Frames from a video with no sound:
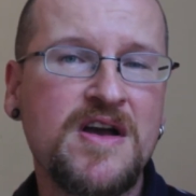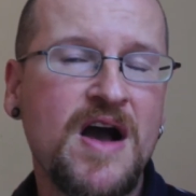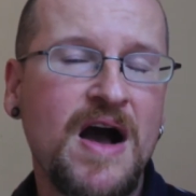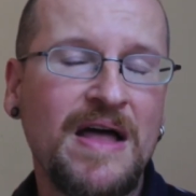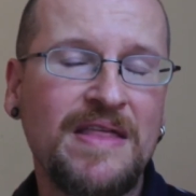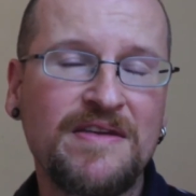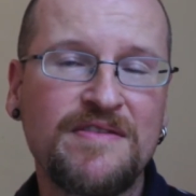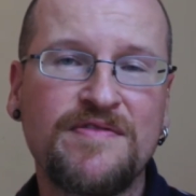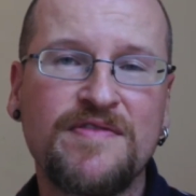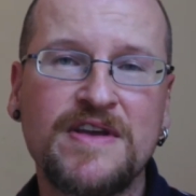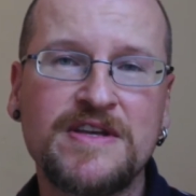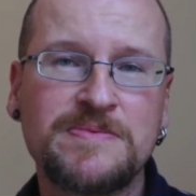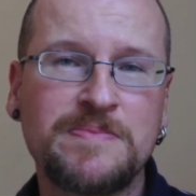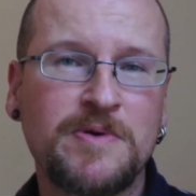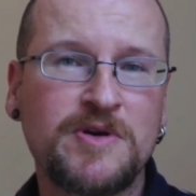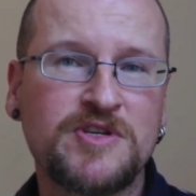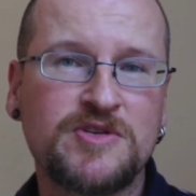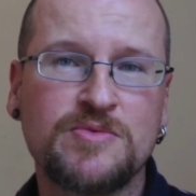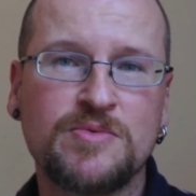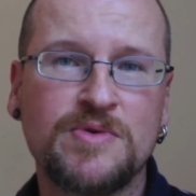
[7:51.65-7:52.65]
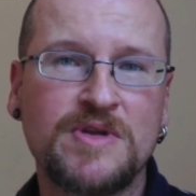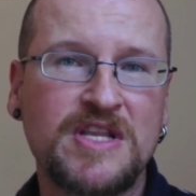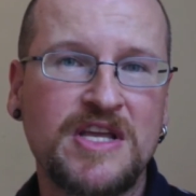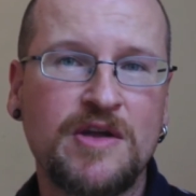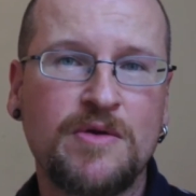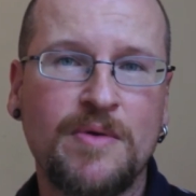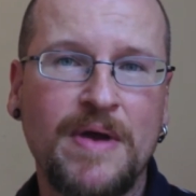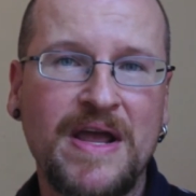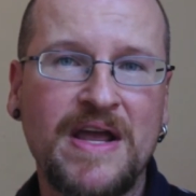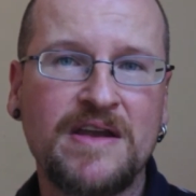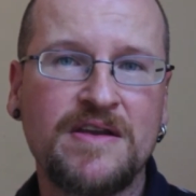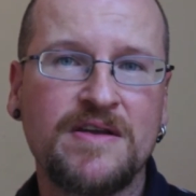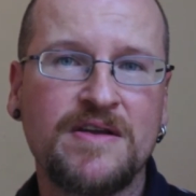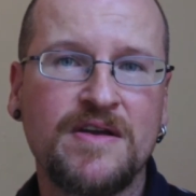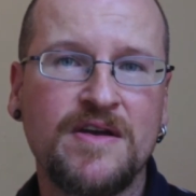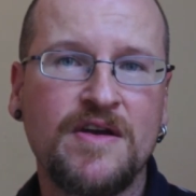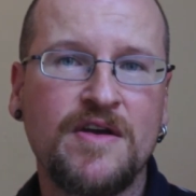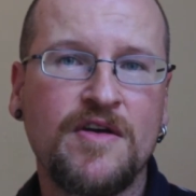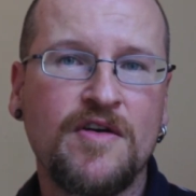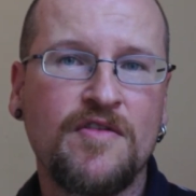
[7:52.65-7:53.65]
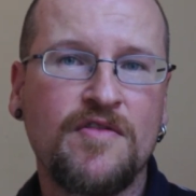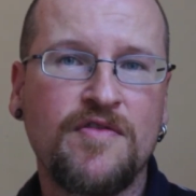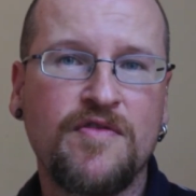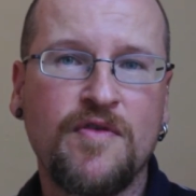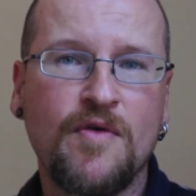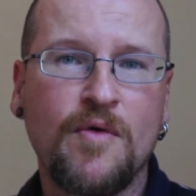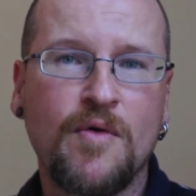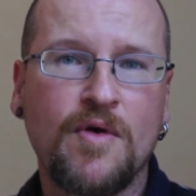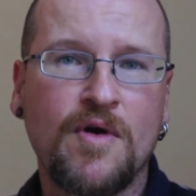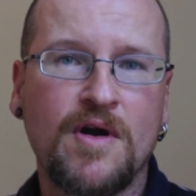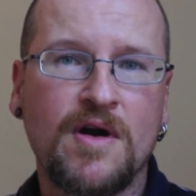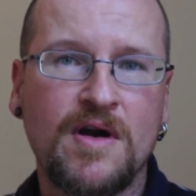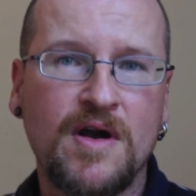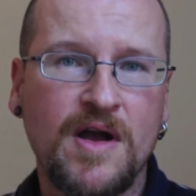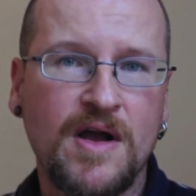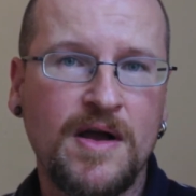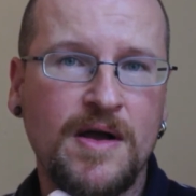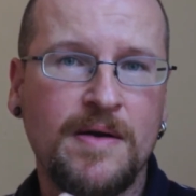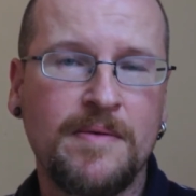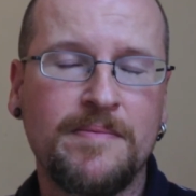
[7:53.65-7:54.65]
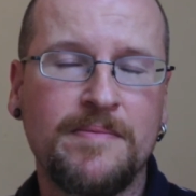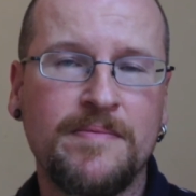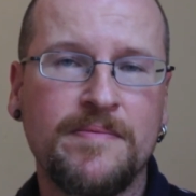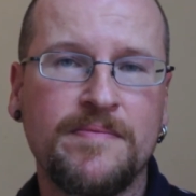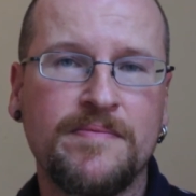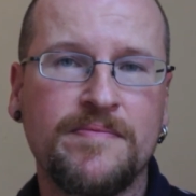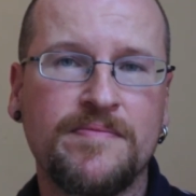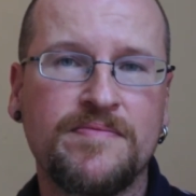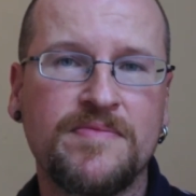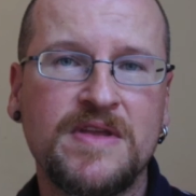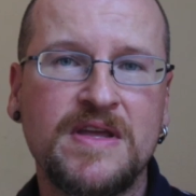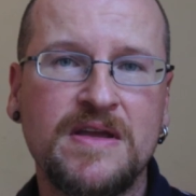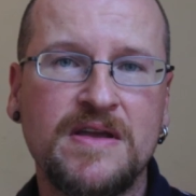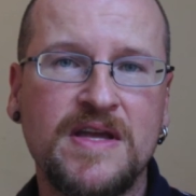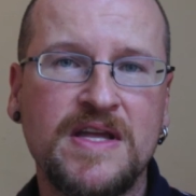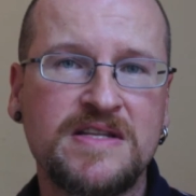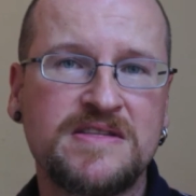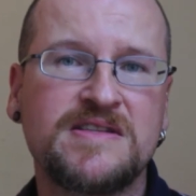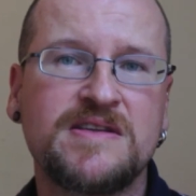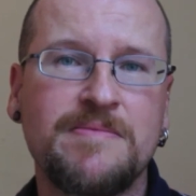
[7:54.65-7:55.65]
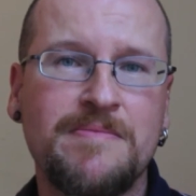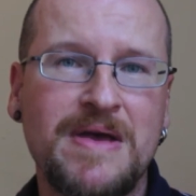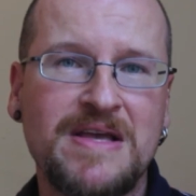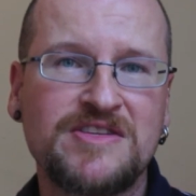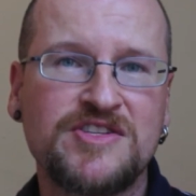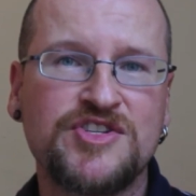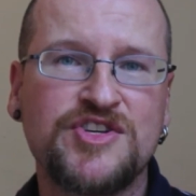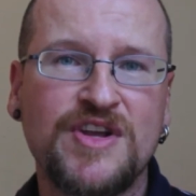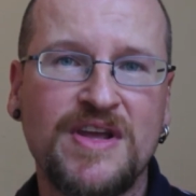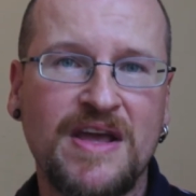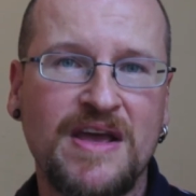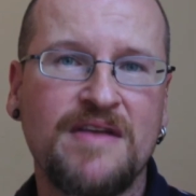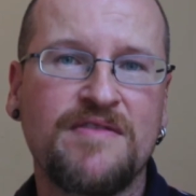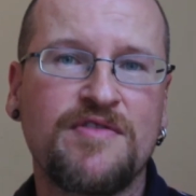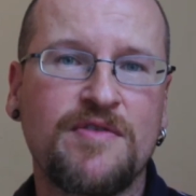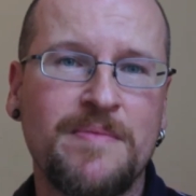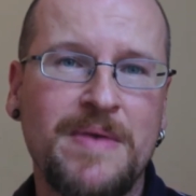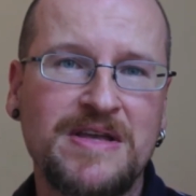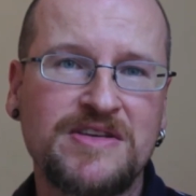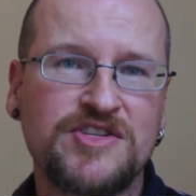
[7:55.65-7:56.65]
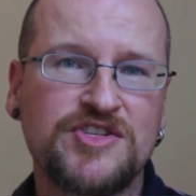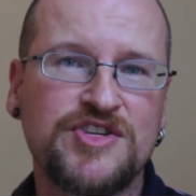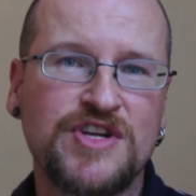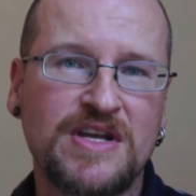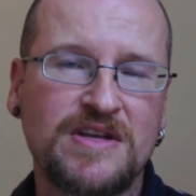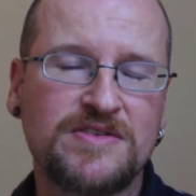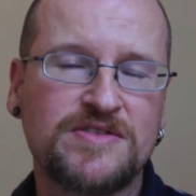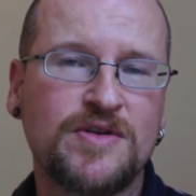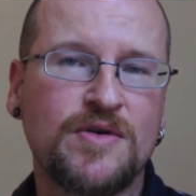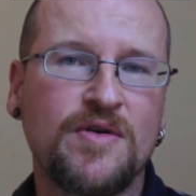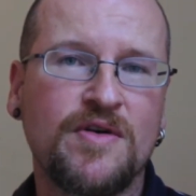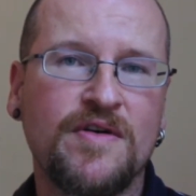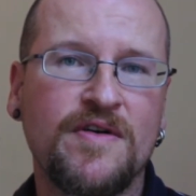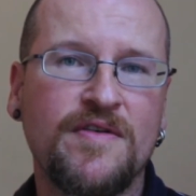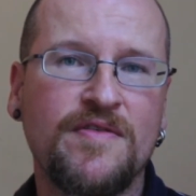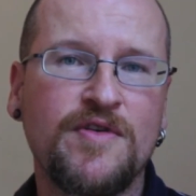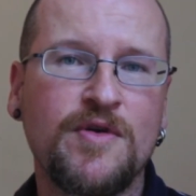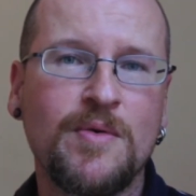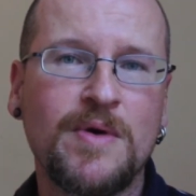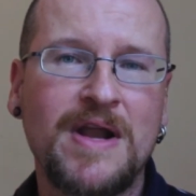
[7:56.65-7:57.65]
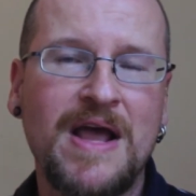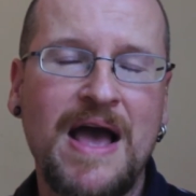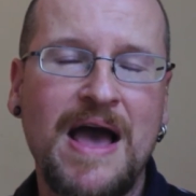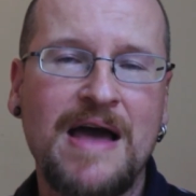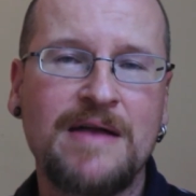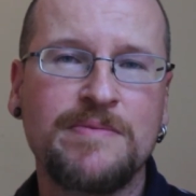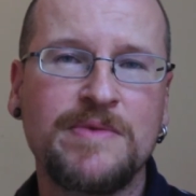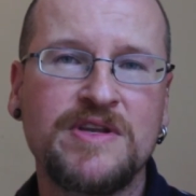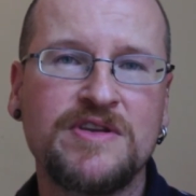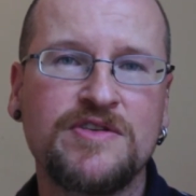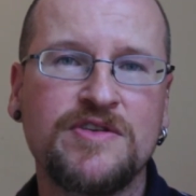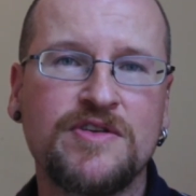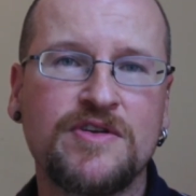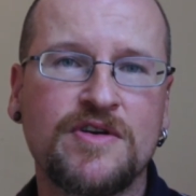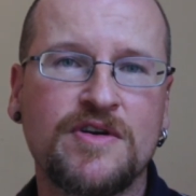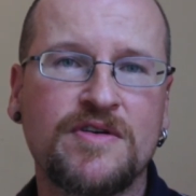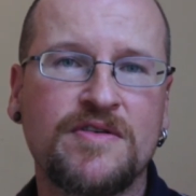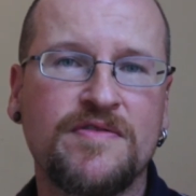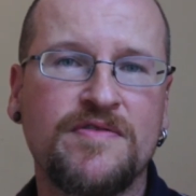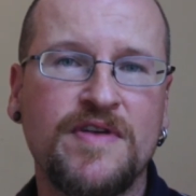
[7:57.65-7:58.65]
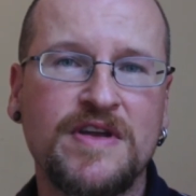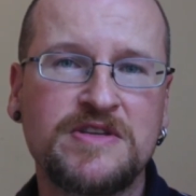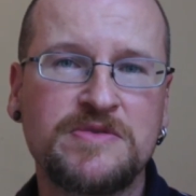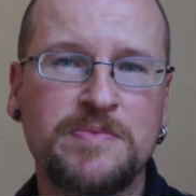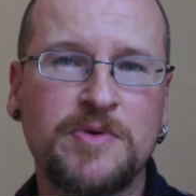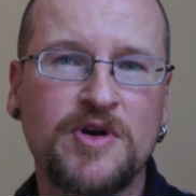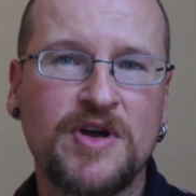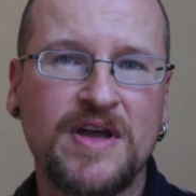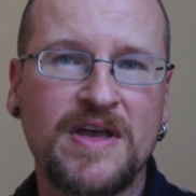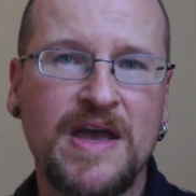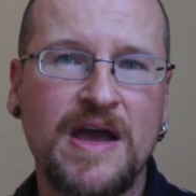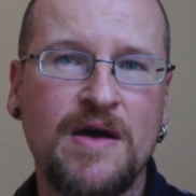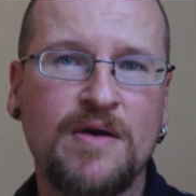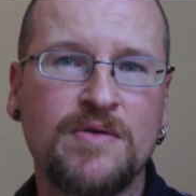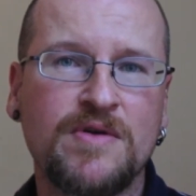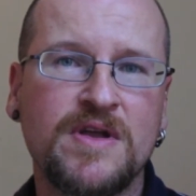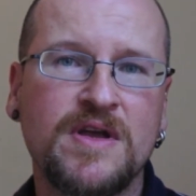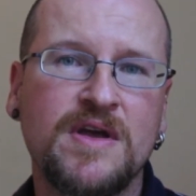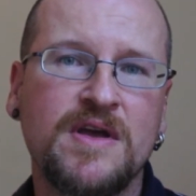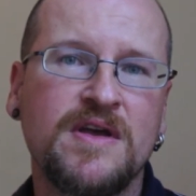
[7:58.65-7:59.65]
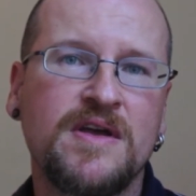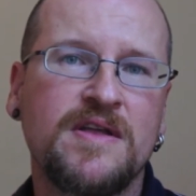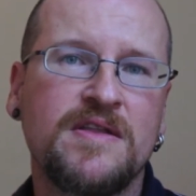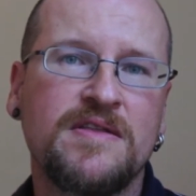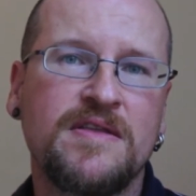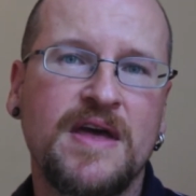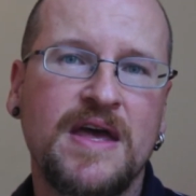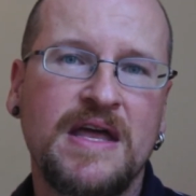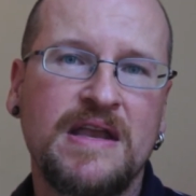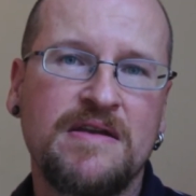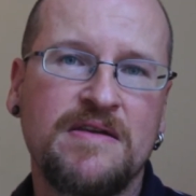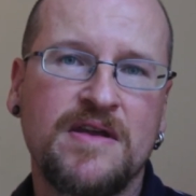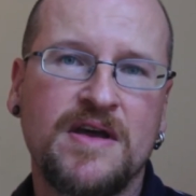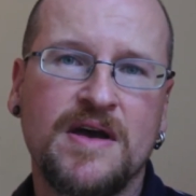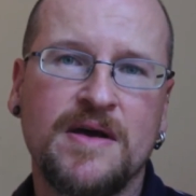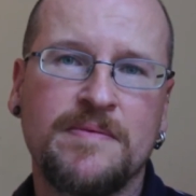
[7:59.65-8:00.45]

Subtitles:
I think Facebook is really great for instant messaging and for messaging. So if you want to add me to your Facebook account, then